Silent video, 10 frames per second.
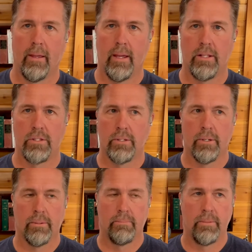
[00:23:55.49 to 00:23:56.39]
And
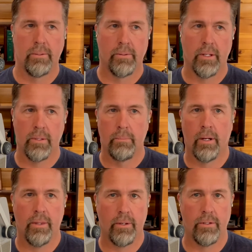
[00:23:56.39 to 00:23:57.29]
so, another
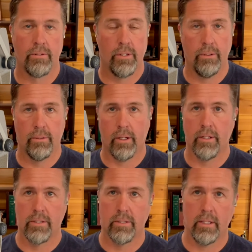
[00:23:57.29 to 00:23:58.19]
month or 2,
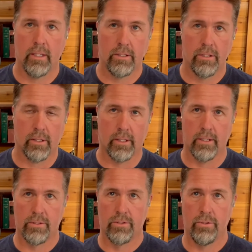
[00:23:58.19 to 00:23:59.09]
honestly, it took
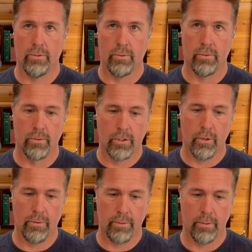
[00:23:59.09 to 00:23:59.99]
us to
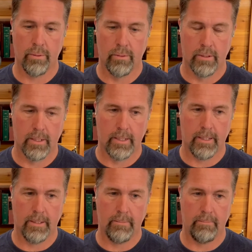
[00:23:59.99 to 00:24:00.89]
go through
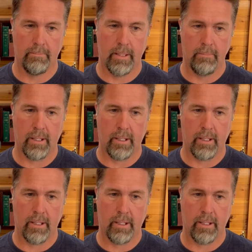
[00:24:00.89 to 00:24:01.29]
and make